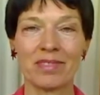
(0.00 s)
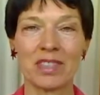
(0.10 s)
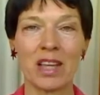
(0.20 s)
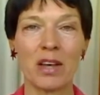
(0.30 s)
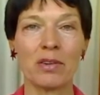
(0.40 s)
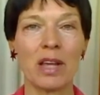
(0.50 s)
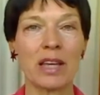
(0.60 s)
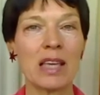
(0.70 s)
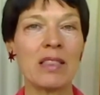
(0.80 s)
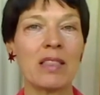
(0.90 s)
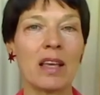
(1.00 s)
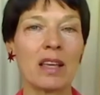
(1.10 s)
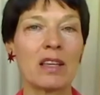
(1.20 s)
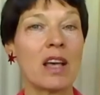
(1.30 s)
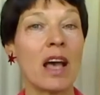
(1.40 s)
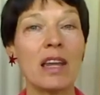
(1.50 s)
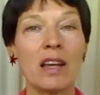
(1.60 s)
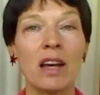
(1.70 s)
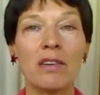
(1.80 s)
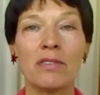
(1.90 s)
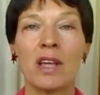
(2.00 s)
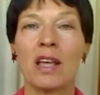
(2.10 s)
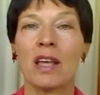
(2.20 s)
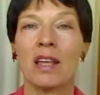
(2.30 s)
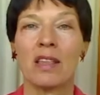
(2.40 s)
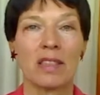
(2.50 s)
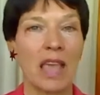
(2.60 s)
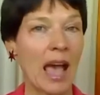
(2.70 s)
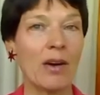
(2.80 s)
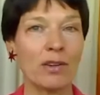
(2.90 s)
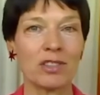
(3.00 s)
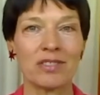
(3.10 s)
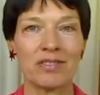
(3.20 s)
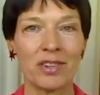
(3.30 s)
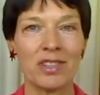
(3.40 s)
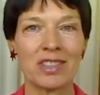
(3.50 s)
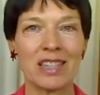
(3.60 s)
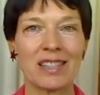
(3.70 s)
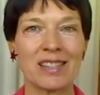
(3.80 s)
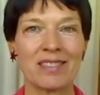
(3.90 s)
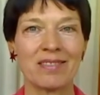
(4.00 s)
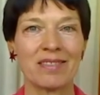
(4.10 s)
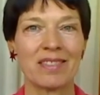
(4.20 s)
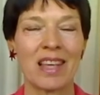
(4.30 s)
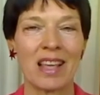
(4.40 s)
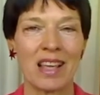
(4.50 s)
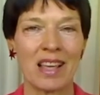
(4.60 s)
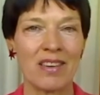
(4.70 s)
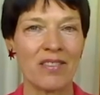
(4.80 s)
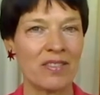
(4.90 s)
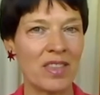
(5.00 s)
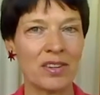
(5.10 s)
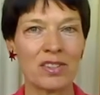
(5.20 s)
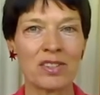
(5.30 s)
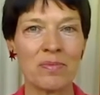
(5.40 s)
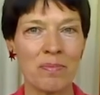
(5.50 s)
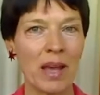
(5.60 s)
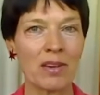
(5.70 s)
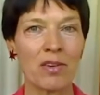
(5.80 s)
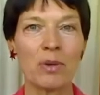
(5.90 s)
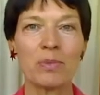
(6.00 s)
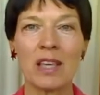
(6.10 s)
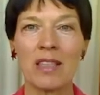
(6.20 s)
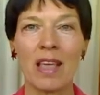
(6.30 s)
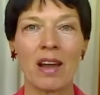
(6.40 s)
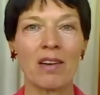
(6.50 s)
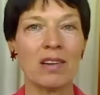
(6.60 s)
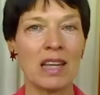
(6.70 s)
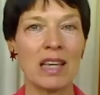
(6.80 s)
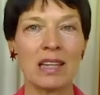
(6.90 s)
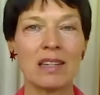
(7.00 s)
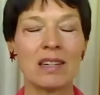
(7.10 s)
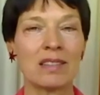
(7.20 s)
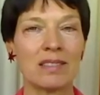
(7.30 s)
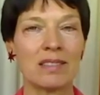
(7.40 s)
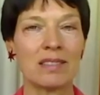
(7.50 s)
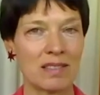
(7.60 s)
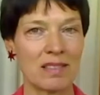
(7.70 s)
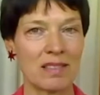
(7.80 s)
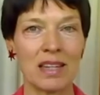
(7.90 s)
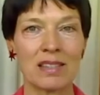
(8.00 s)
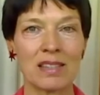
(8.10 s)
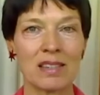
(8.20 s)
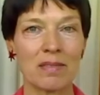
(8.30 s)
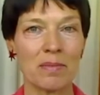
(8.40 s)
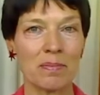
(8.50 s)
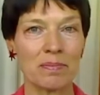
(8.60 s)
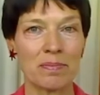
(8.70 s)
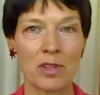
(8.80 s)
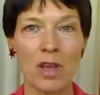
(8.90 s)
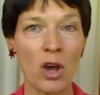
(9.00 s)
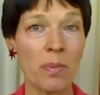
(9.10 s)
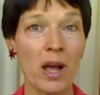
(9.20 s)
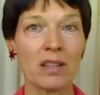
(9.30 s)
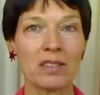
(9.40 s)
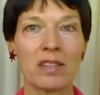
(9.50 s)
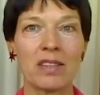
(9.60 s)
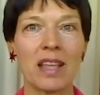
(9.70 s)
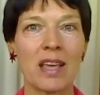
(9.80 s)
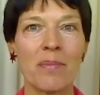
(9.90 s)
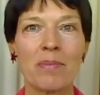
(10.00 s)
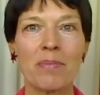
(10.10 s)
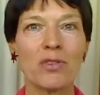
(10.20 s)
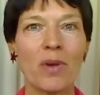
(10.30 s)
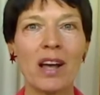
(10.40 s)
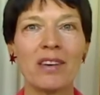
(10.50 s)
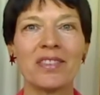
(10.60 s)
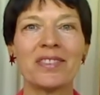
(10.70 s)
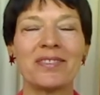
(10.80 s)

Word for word: So like in the gut of cows, for instance. Those microbes in there need this cobalt so that they can make B twelve.